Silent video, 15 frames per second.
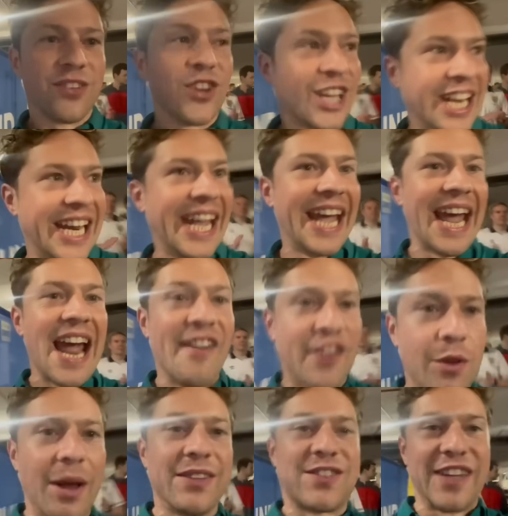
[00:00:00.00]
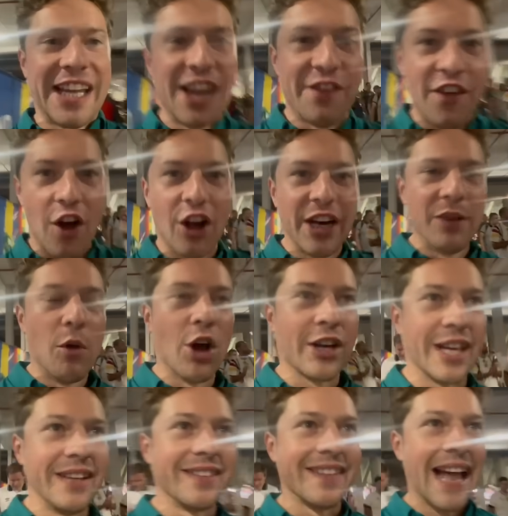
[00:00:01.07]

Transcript: You can hear everyone singing for Ollie Watkins.